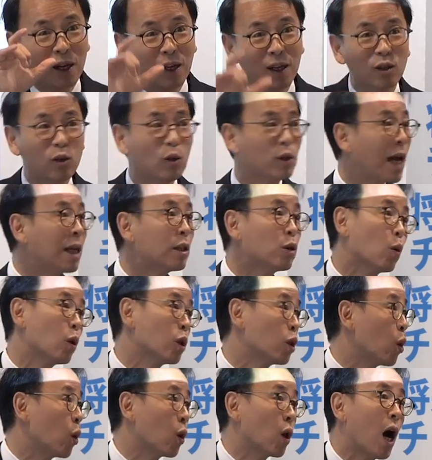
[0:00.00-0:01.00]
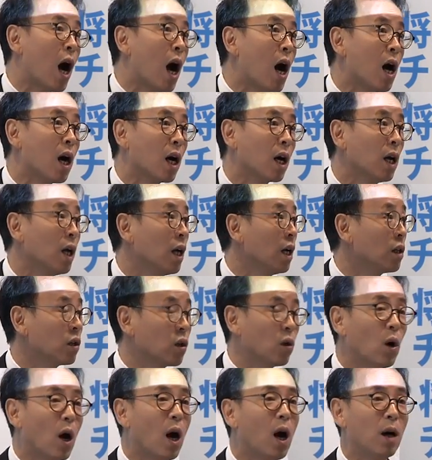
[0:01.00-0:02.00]
So that's what's going on.
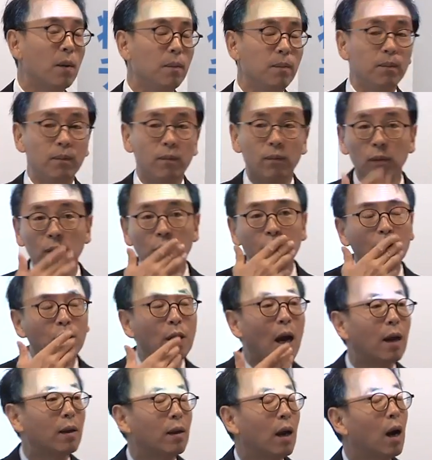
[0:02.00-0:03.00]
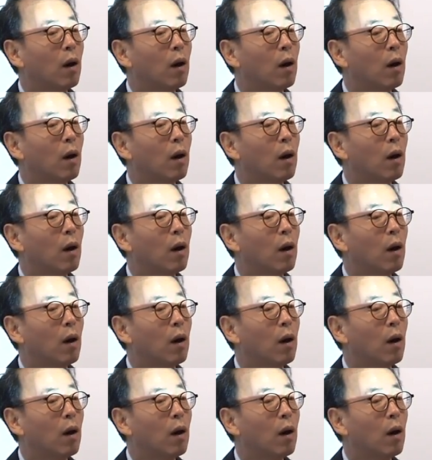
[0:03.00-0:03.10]
So that